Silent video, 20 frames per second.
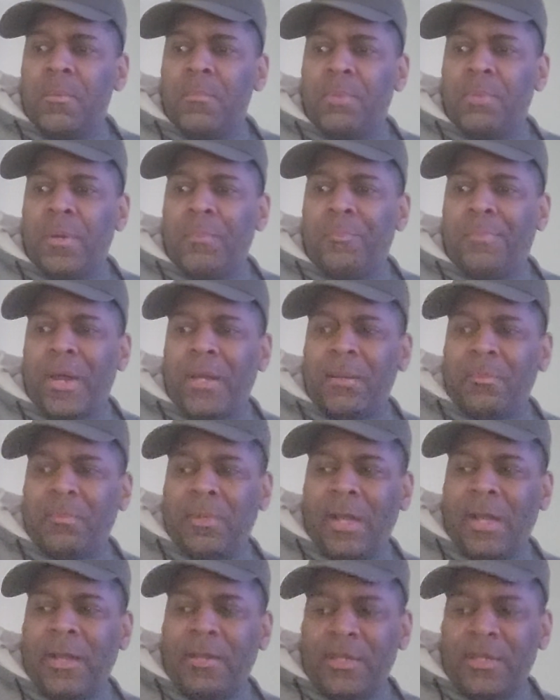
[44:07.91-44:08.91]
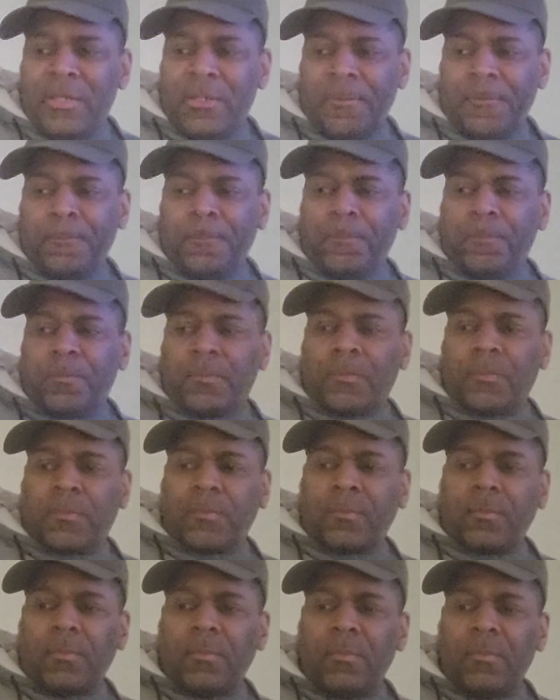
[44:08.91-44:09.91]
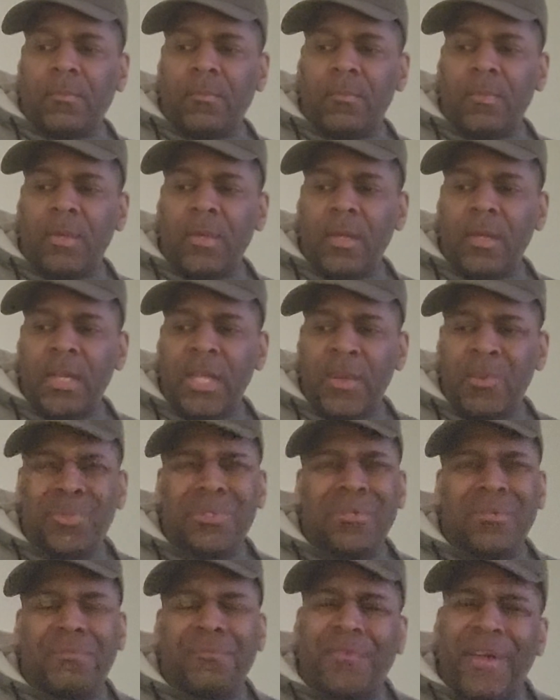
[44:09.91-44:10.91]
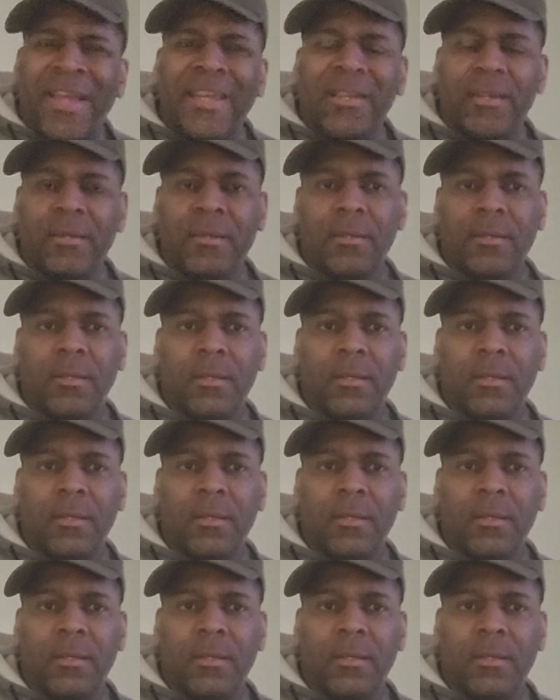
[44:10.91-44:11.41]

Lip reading: But bottom line is, he was in a fight.